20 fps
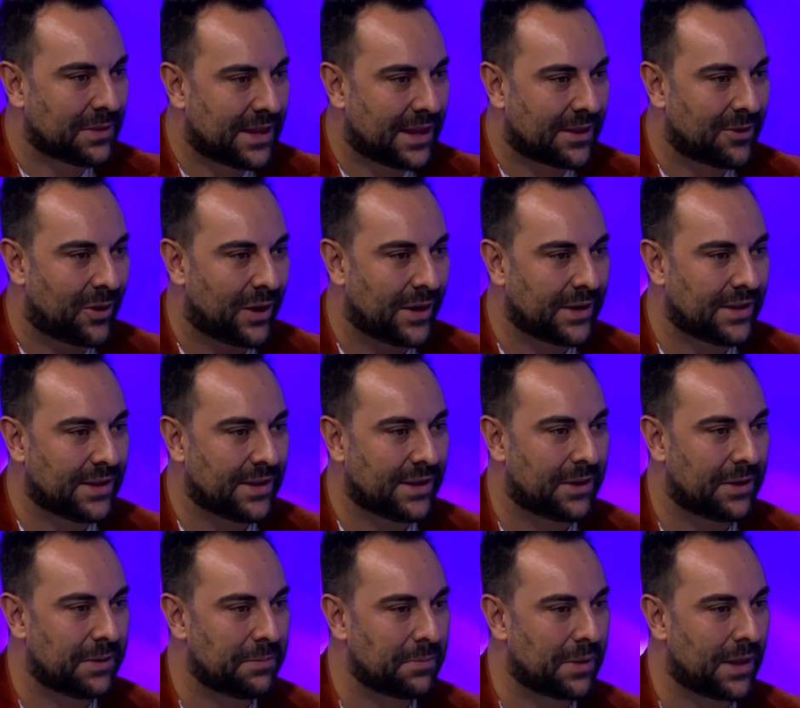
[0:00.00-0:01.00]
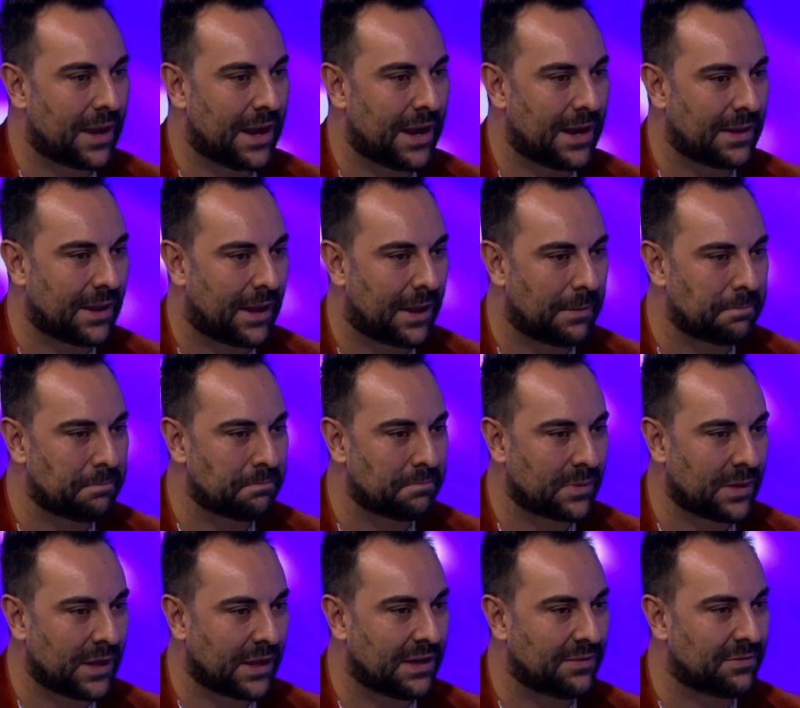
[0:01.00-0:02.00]
that idea and
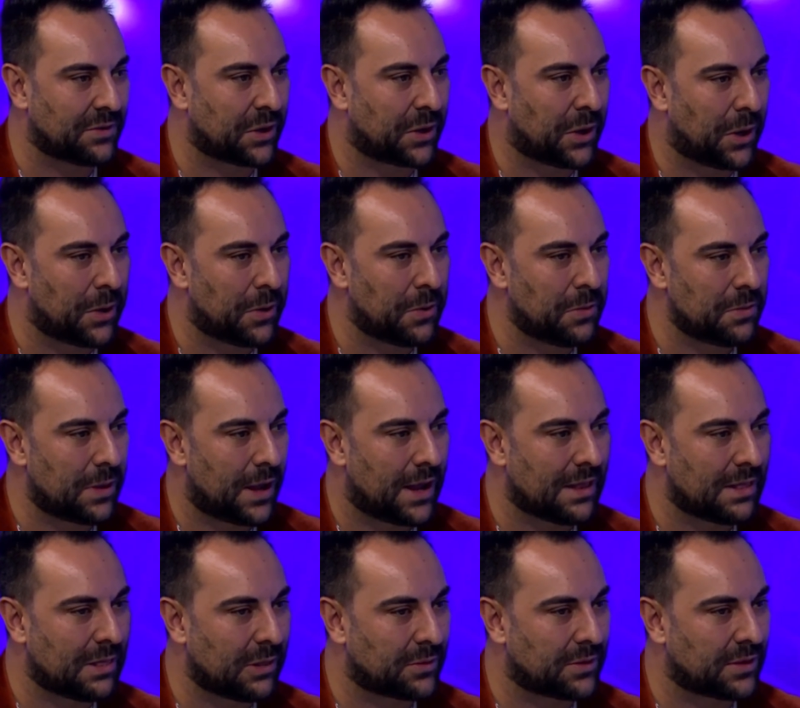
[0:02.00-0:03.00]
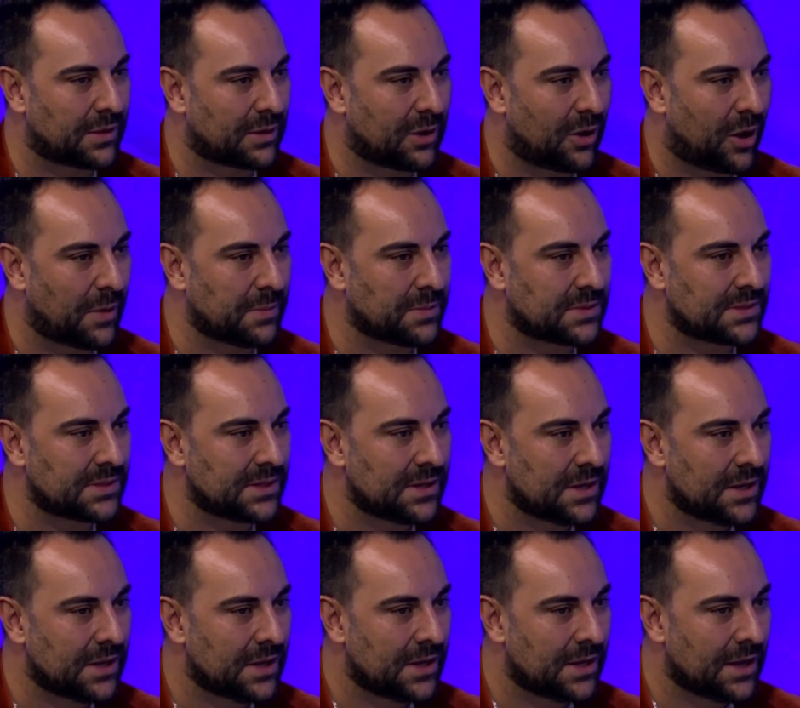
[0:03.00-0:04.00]
they give it a go, and a lot of the times
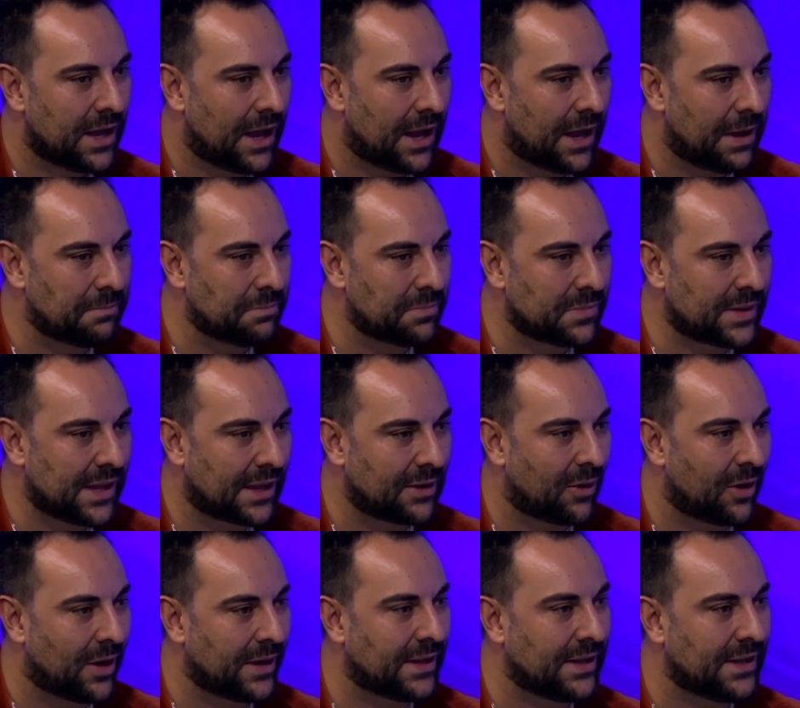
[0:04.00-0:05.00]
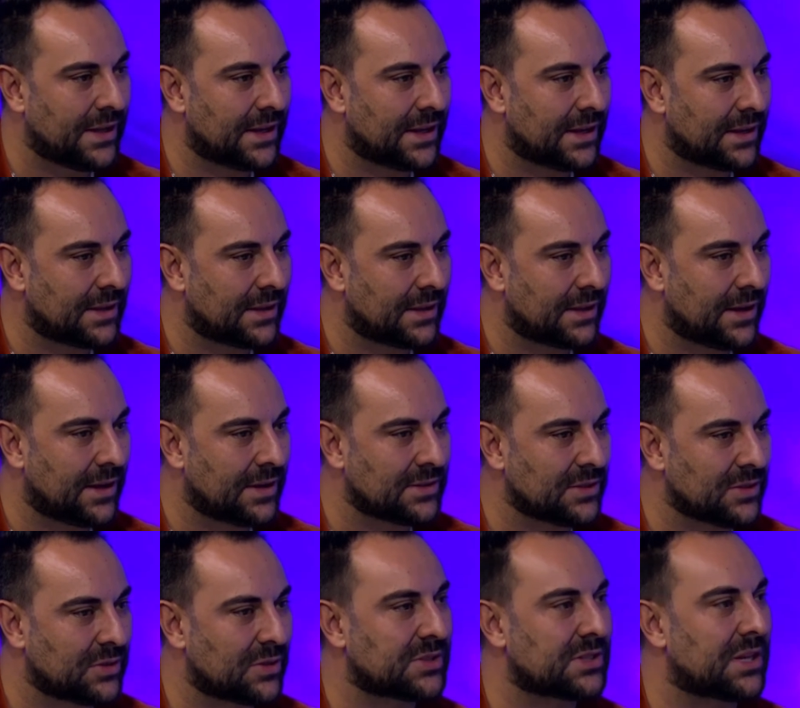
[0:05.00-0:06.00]
that idea turns
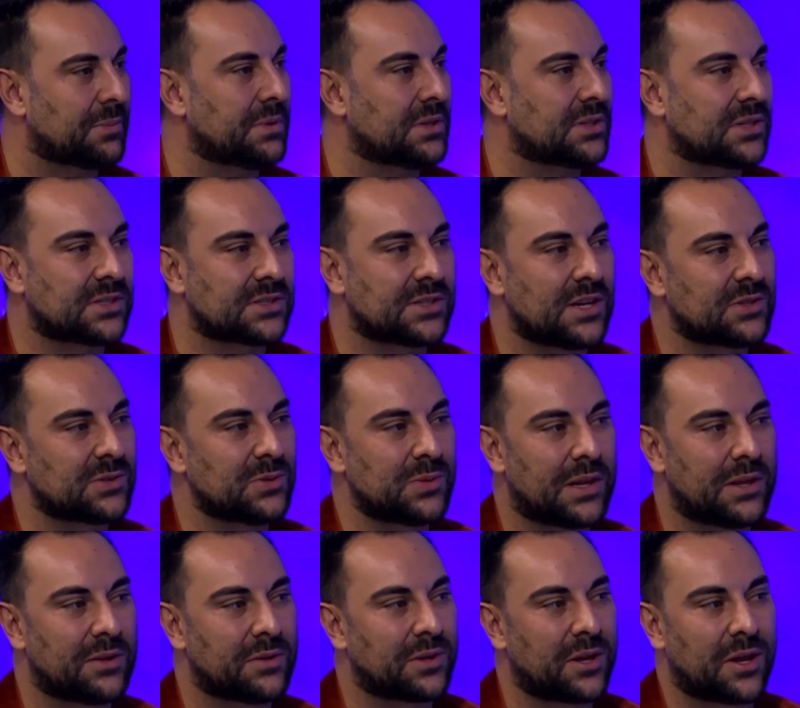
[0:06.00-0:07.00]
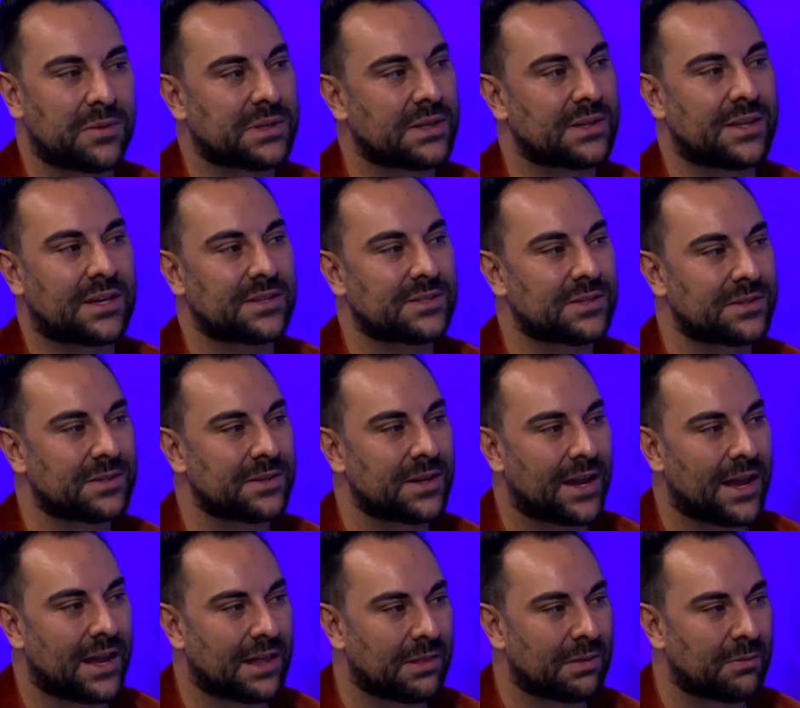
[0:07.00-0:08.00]
into something successful, and a lot of times it doesn't.
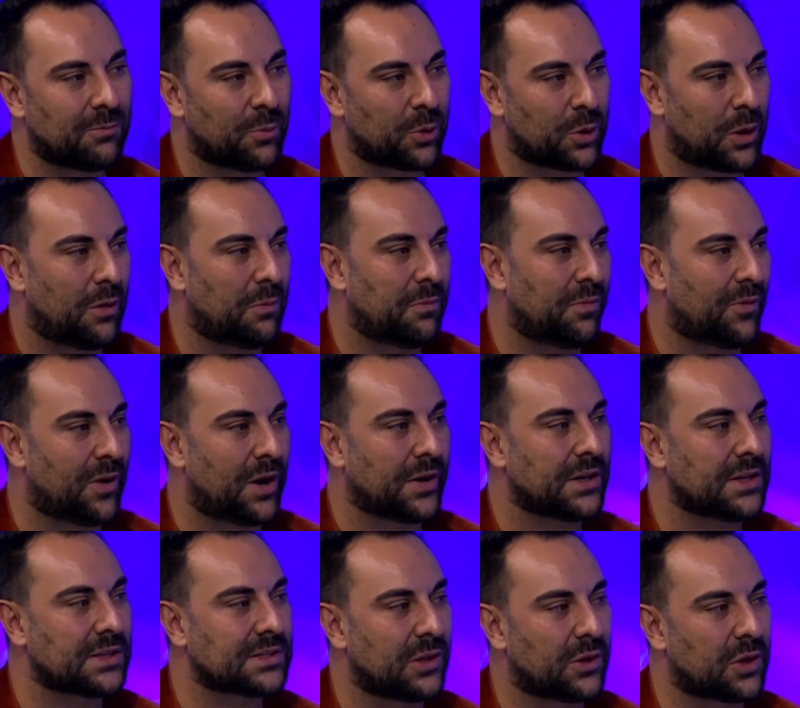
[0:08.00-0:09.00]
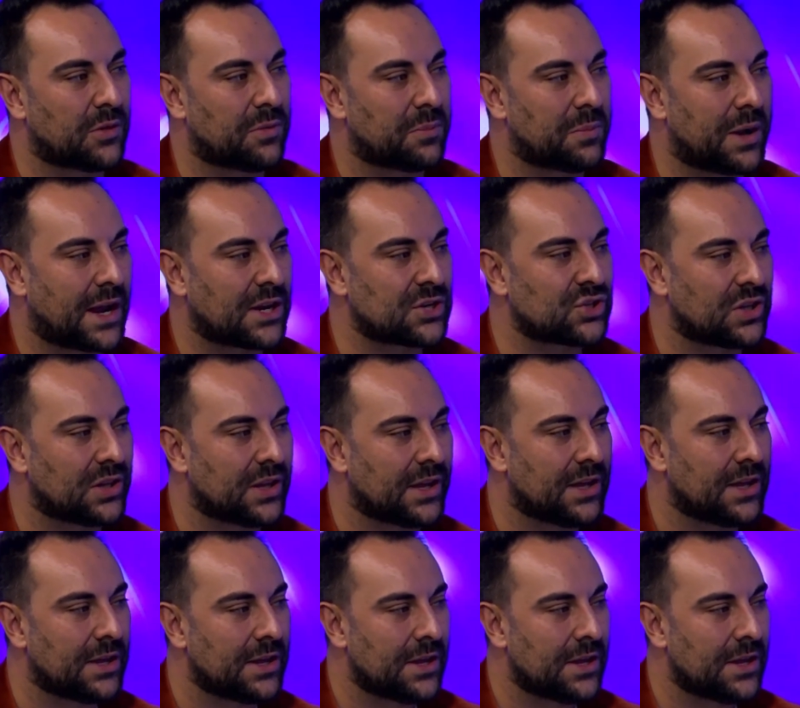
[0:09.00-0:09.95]
And what I'm finding is a lot of them are actually